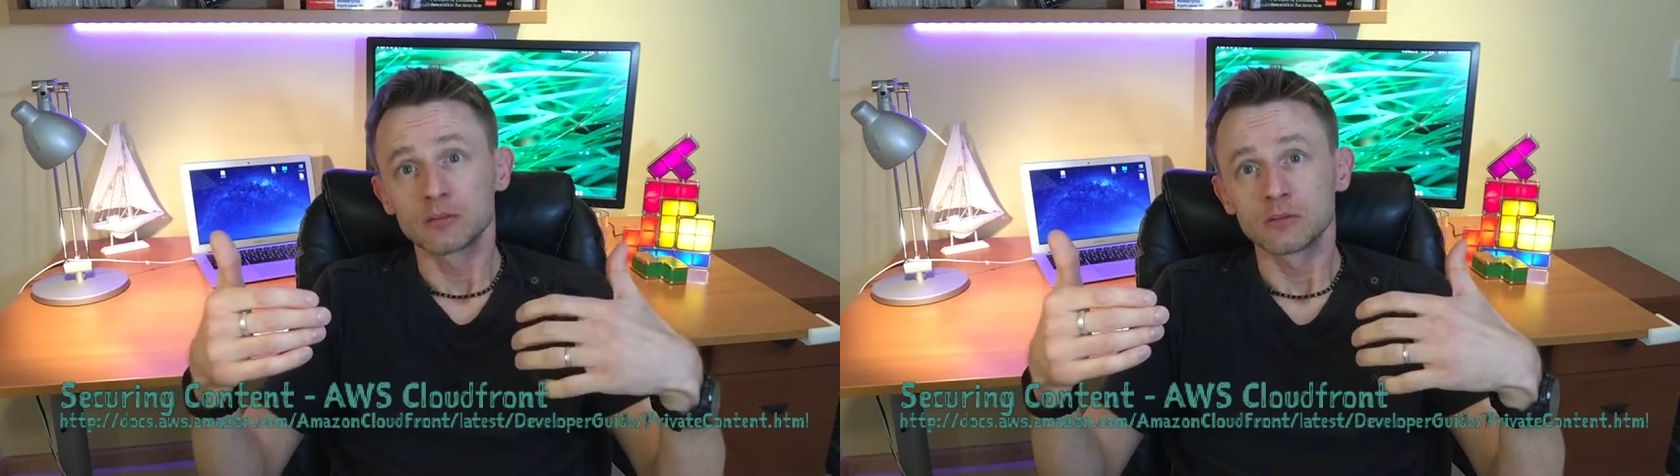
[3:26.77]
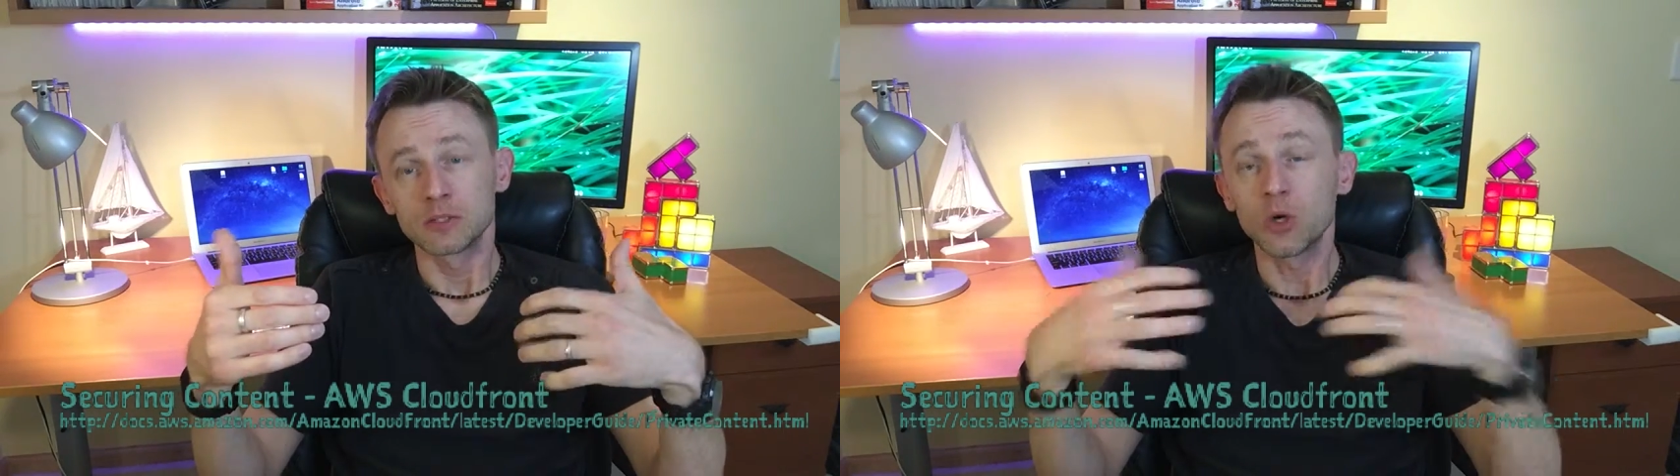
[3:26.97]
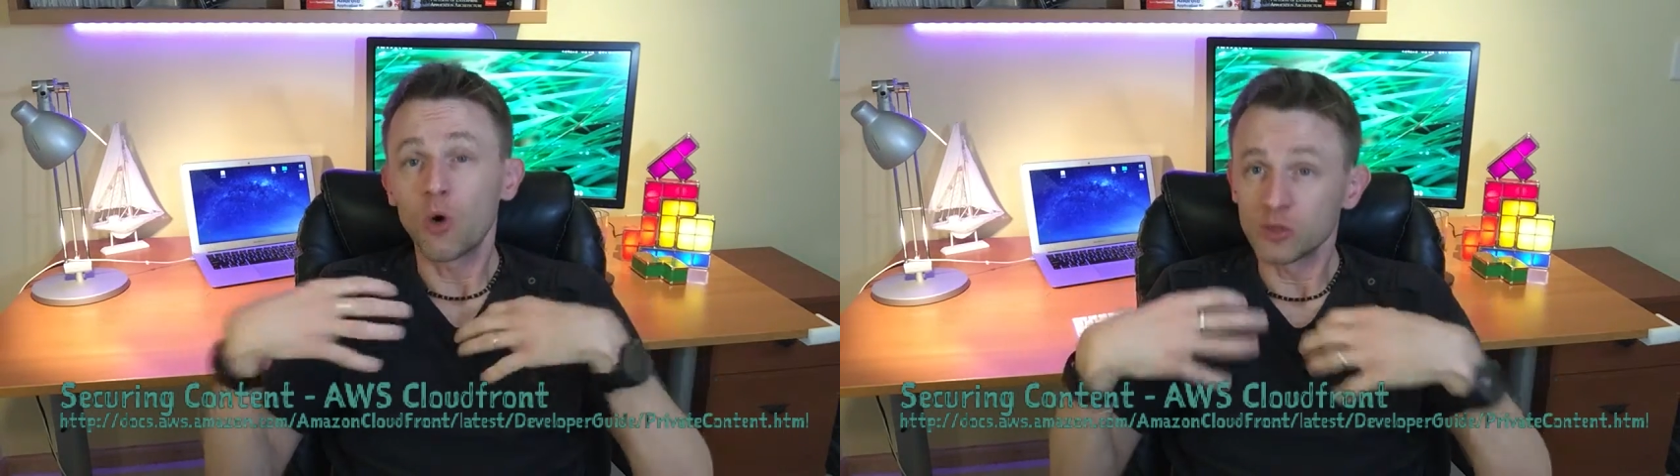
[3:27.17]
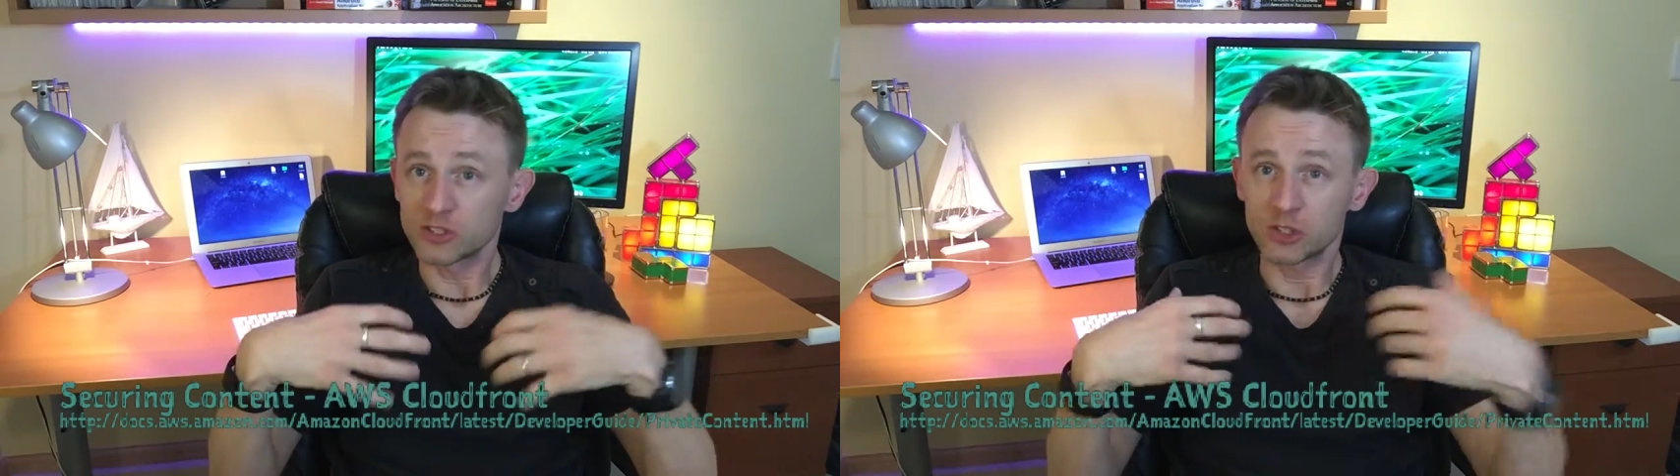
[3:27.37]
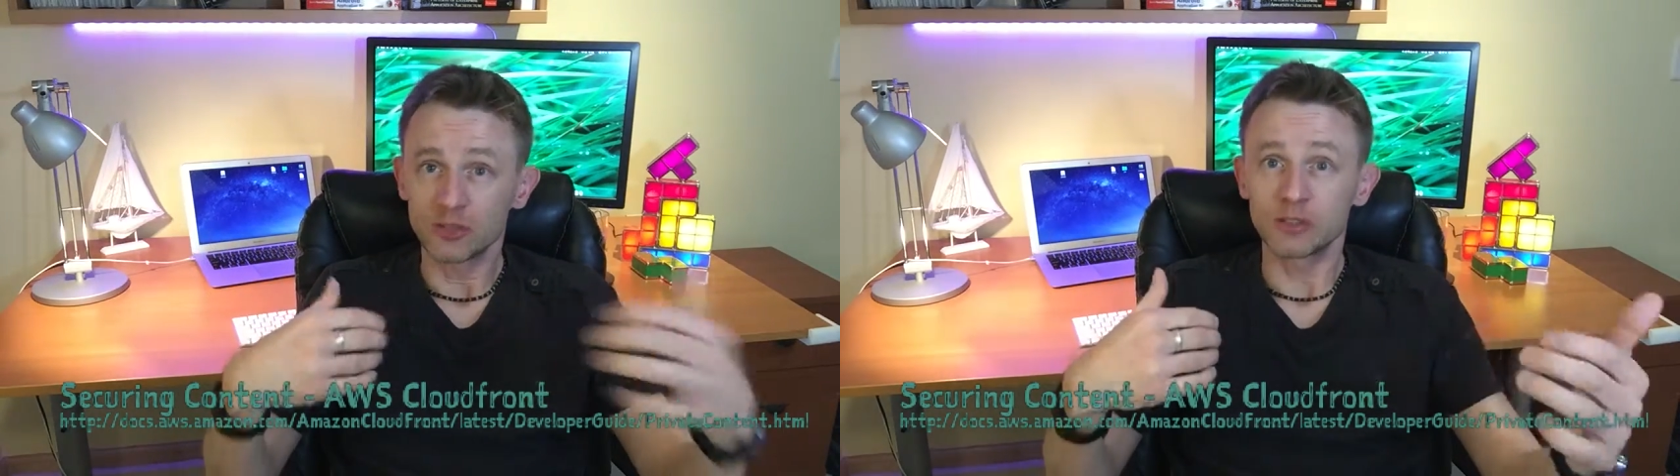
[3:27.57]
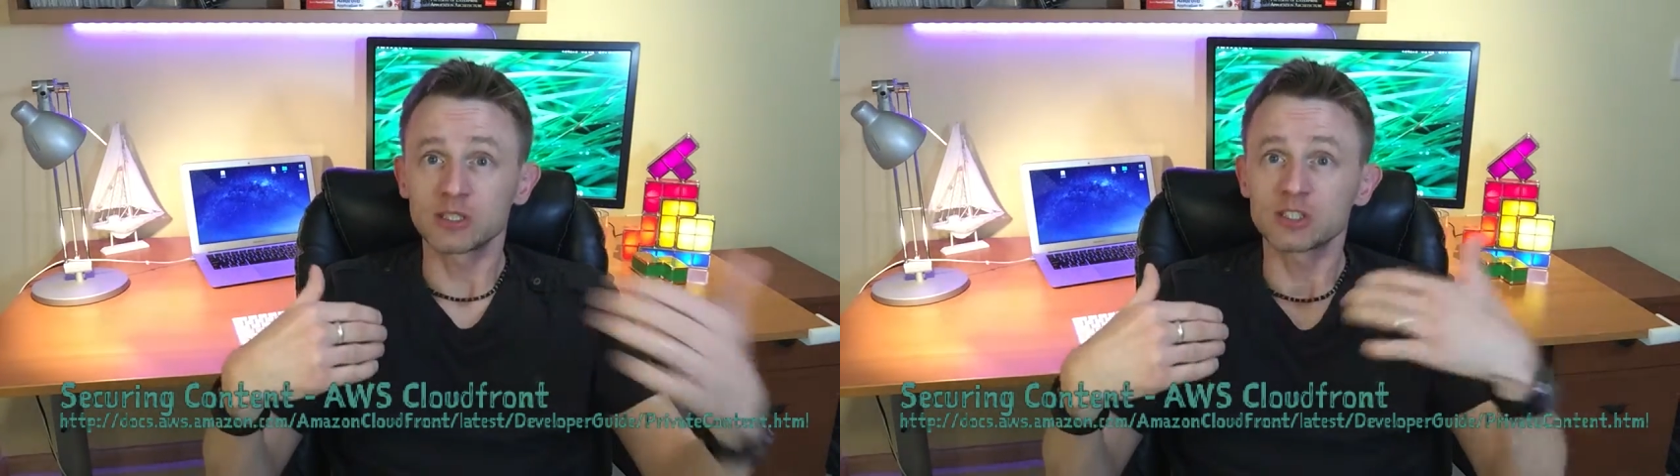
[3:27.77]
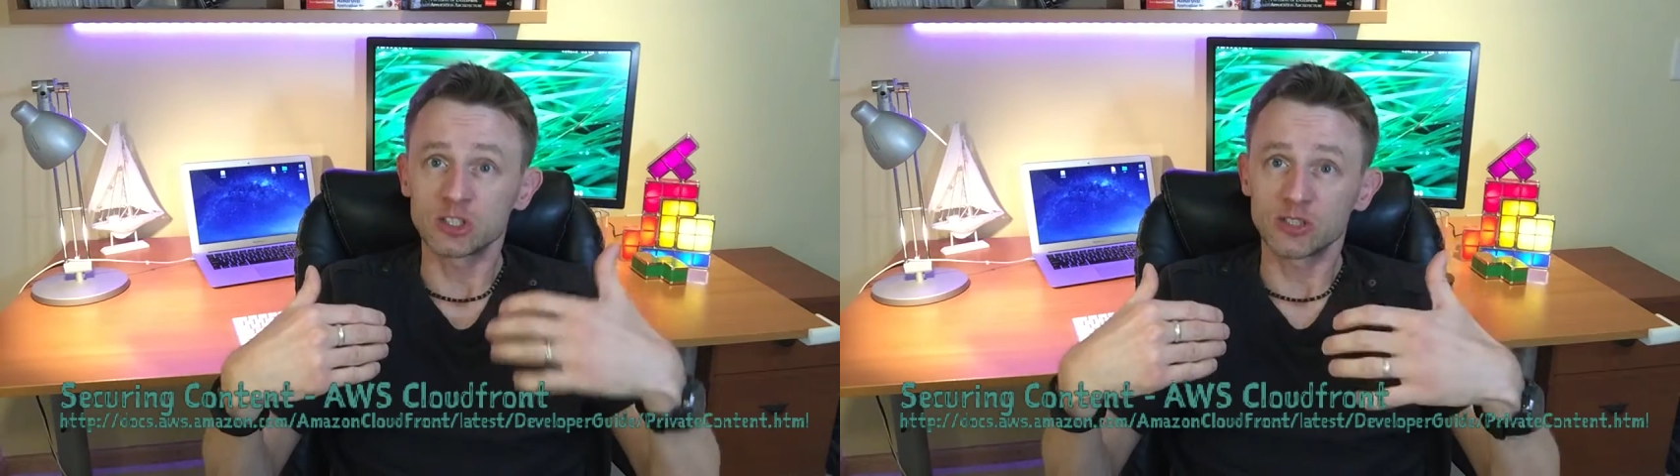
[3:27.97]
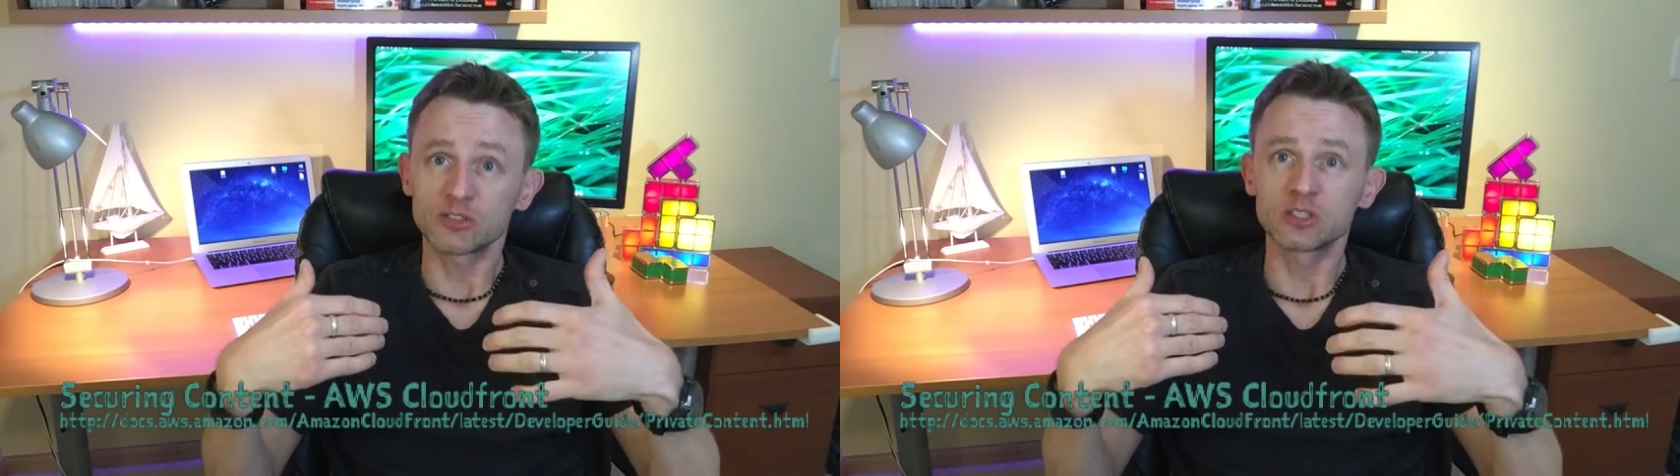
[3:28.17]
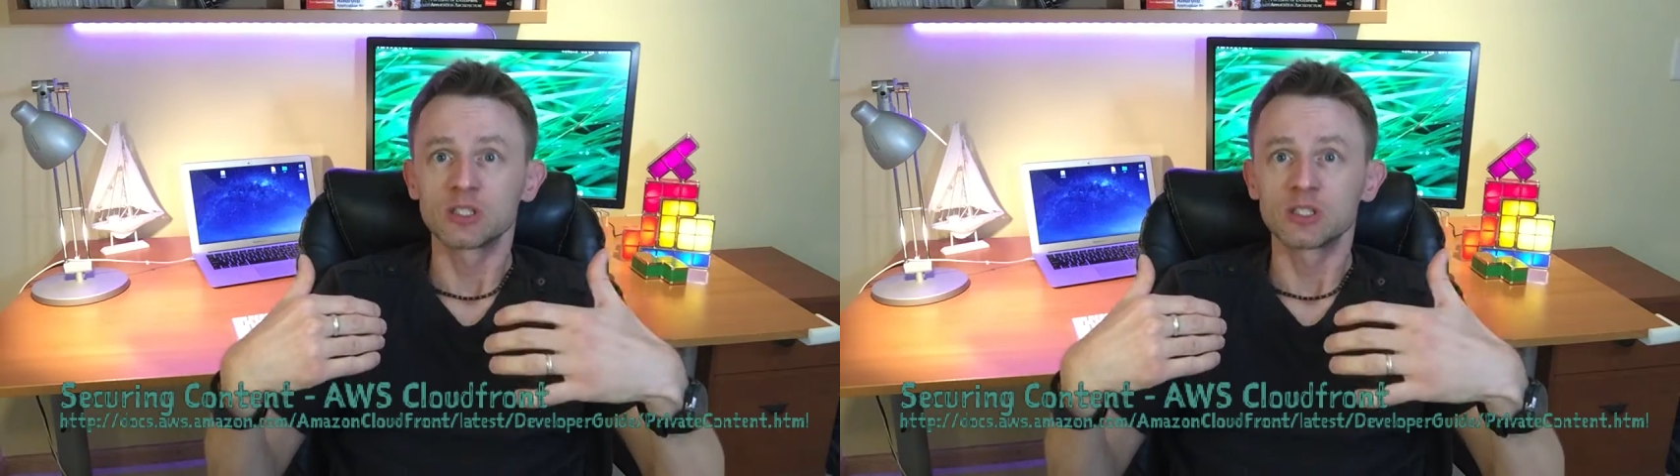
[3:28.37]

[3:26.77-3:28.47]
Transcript: own server serves